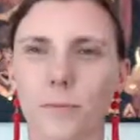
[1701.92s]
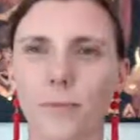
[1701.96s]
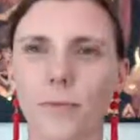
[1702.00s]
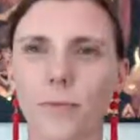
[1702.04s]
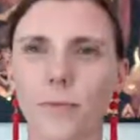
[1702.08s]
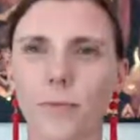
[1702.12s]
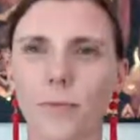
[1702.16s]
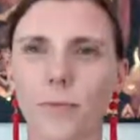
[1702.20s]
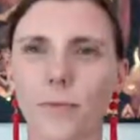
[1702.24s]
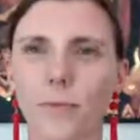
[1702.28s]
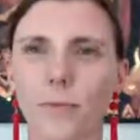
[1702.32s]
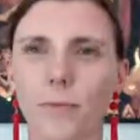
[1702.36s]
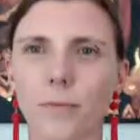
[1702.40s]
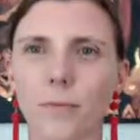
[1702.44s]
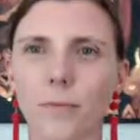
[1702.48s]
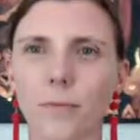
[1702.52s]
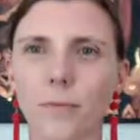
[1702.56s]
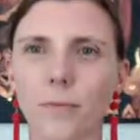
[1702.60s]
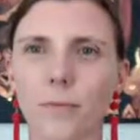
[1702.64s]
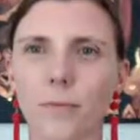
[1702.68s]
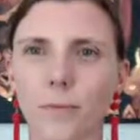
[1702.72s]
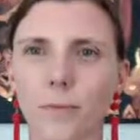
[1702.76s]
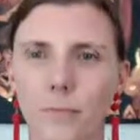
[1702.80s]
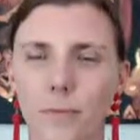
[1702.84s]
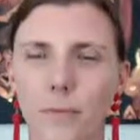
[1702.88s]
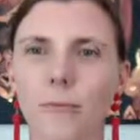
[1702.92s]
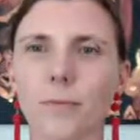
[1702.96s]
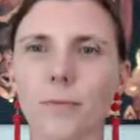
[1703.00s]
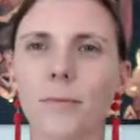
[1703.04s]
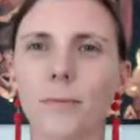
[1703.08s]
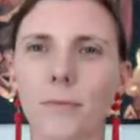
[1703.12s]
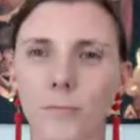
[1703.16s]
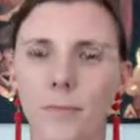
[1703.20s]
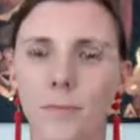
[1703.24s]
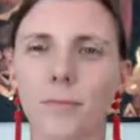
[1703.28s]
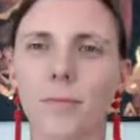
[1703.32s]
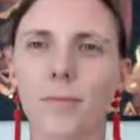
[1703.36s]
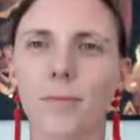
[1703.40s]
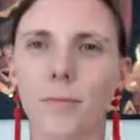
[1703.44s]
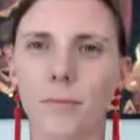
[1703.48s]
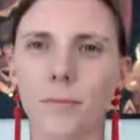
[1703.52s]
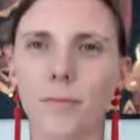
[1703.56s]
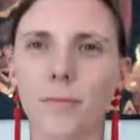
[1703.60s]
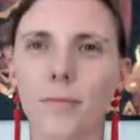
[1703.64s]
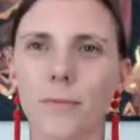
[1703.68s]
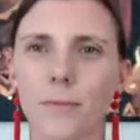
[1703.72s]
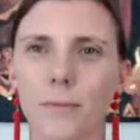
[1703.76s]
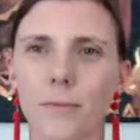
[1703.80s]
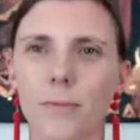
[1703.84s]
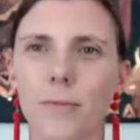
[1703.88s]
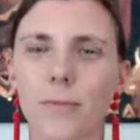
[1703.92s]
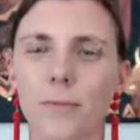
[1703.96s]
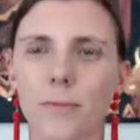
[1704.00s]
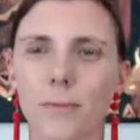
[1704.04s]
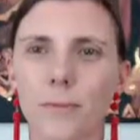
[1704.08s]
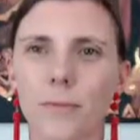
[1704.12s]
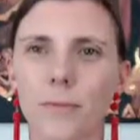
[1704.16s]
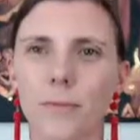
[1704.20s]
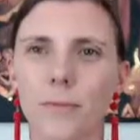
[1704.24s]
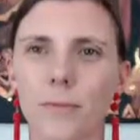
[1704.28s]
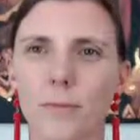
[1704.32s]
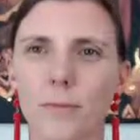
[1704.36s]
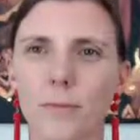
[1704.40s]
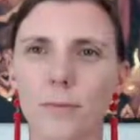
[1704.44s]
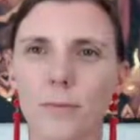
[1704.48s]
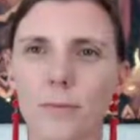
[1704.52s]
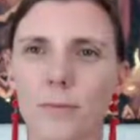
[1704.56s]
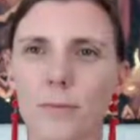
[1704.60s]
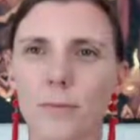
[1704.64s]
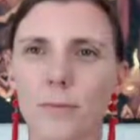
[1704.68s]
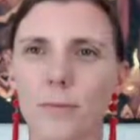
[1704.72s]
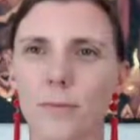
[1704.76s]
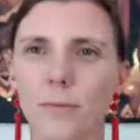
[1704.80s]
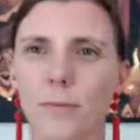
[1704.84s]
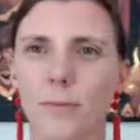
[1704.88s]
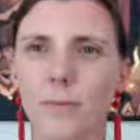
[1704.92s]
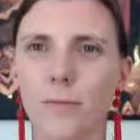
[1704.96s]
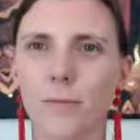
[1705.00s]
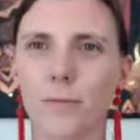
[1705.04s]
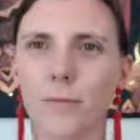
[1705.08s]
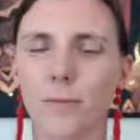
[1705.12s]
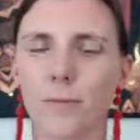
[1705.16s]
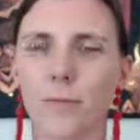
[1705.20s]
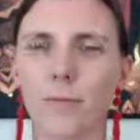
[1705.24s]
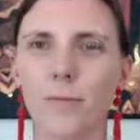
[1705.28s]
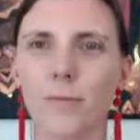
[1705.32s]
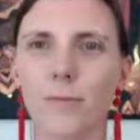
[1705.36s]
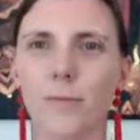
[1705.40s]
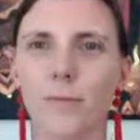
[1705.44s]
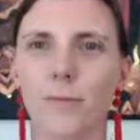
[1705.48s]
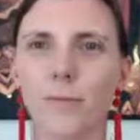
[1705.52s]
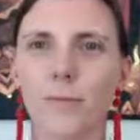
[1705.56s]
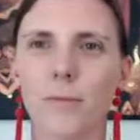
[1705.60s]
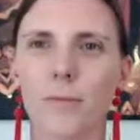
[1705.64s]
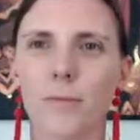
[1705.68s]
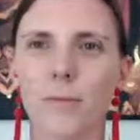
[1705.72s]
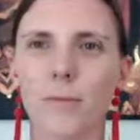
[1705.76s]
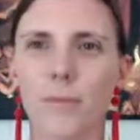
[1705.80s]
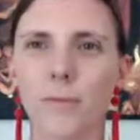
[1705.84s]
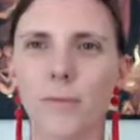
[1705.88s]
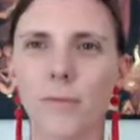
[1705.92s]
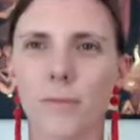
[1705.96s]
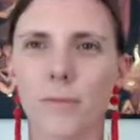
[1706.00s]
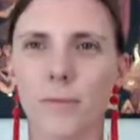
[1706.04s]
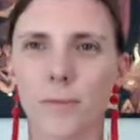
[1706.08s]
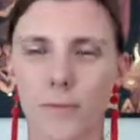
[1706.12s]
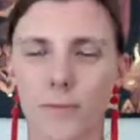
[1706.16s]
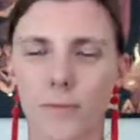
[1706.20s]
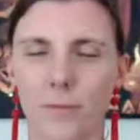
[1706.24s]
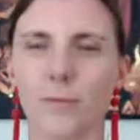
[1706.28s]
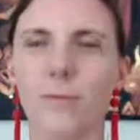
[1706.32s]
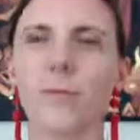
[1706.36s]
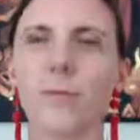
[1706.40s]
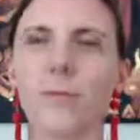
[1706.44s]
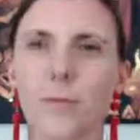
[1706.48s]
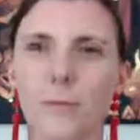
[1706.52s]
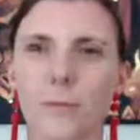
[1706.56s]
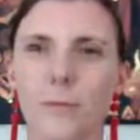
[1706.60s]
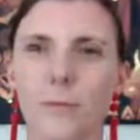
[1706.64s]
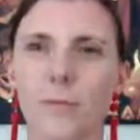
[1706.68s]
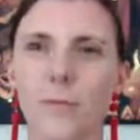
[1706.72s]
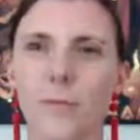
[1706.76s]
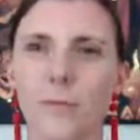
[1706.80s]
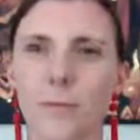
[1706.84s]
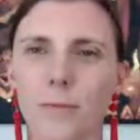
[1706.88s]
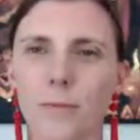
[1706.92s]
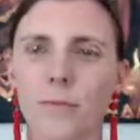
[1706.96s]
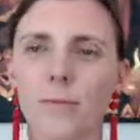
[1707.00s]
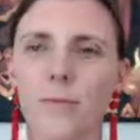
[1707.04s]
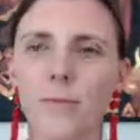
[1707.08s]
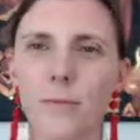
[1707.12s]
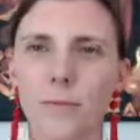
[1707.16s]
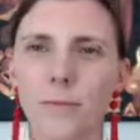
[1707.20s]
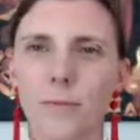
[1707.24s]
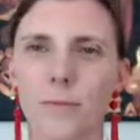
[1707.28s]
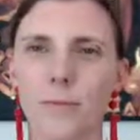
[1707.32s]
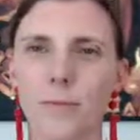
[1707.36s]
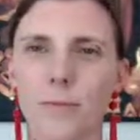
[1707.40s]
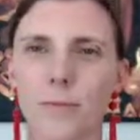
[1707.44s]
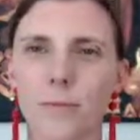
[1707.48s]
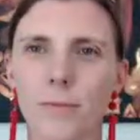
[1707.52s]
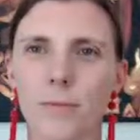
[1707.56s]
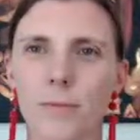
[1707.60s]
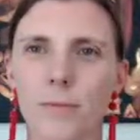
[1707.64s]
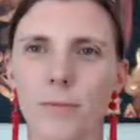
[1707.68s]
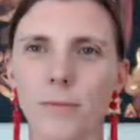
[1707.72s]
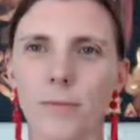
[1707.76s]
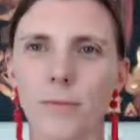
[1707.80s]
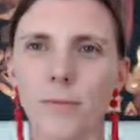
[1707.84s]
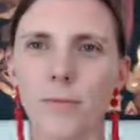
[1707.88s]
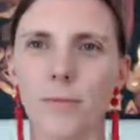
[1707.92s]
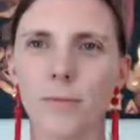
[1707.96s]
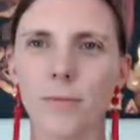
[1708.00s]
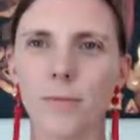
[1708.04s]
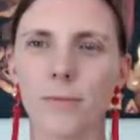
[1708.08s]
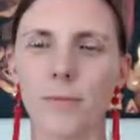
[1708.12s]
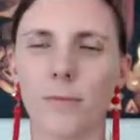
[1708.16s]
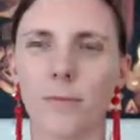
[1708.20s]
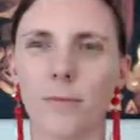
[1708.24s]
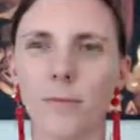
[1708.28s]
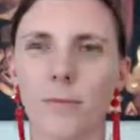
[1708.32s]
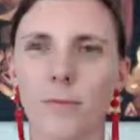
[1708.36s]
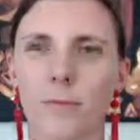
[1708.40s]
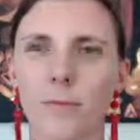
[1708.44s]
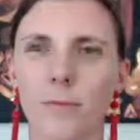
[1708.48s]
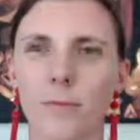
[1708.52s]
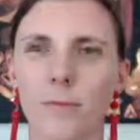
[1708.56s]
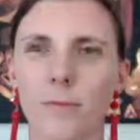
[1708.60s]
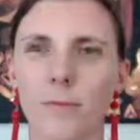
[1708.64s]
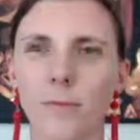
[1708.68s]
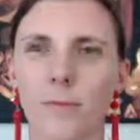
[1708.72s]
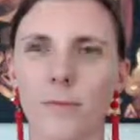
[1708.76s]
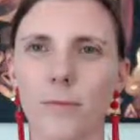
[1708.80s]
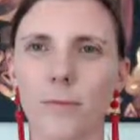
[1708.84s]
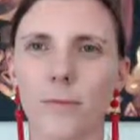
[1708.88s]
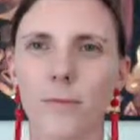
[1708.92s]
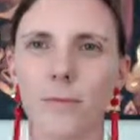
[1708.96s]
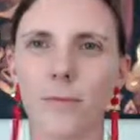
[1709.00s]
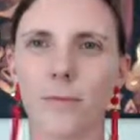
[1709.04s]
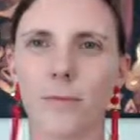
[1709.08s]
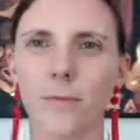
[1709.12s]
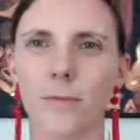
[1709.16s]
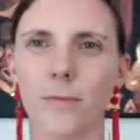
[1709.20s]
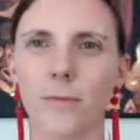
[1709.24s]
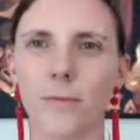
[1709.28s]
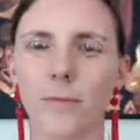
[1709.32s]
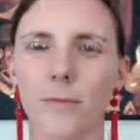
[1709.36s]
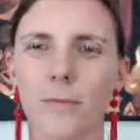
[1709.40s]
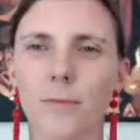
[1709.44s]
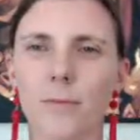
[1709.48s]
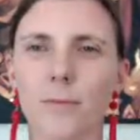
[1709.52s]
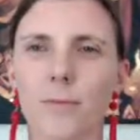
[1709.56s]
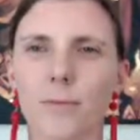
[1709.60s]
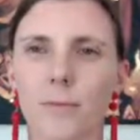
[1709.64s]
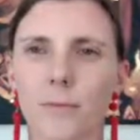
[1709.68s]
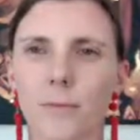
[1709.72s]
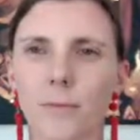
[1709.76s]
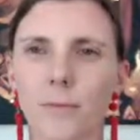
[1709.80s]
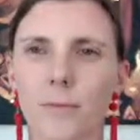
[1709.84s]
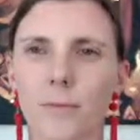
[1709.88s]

[no speech]